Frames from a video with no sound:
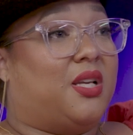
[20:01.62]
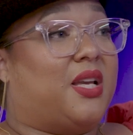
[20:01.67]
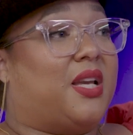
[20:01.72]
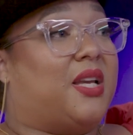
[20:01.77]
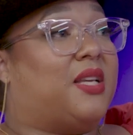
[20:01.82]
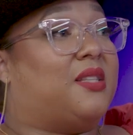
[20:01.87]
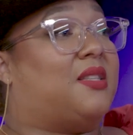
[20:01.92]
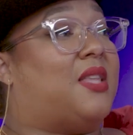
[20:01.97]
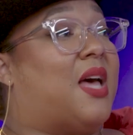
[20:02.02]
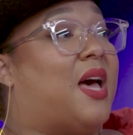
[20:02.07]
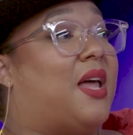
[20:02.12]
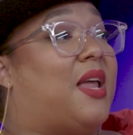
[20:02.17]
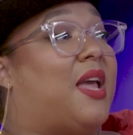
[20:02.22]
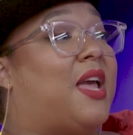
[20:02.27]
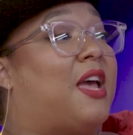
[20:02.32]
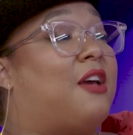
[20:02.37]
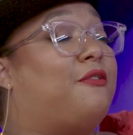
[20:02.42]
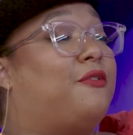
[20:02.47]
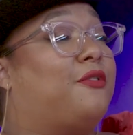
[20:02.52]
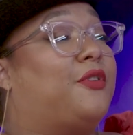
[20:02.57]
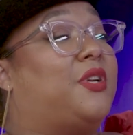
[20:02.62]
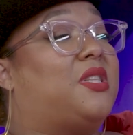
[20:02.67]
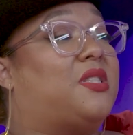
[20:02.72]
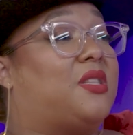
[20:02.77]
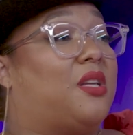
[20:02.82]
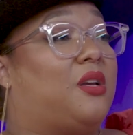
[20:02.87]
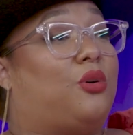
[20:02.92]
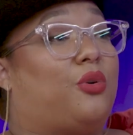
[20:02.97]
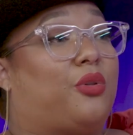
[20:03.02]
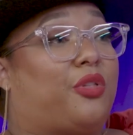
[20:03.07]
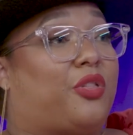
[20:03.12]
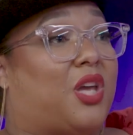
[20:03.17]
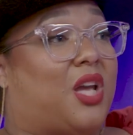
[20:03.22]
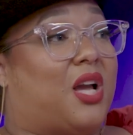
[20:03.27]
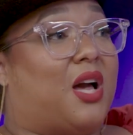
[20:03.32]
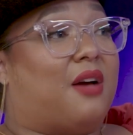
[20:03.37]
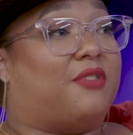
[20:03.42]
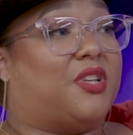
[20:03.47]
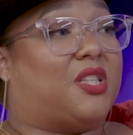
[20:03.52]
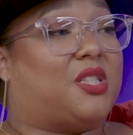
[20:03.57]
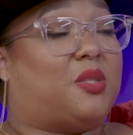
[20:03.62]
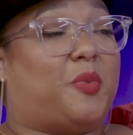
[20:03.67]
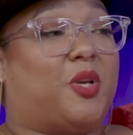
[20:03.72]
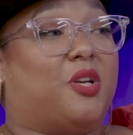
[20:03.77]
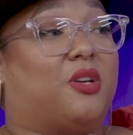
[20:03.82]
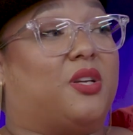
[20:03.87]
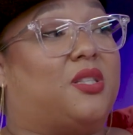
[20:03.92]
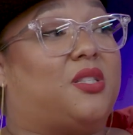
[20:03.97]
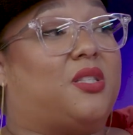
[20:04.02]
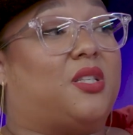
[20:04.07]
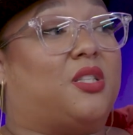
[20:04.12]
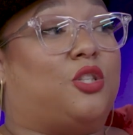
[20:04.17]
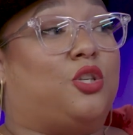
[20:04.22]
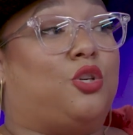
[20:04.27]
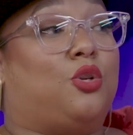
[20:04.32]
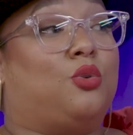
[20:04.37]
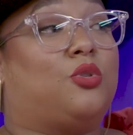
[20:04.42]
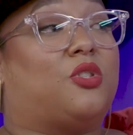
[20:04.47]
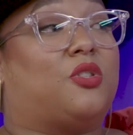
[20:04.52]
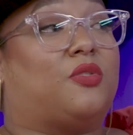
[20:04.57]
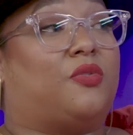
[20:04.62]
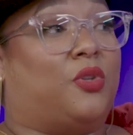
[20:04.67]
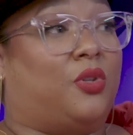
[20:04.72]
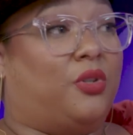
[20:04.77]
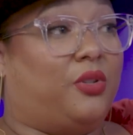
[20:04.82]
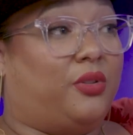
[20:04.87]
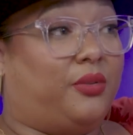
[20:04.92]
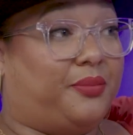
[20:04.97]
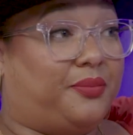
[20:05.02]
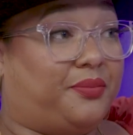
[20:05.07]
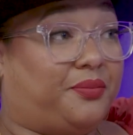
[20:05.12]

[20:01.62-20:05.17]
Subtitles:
is that every single thing I've experienced is useful.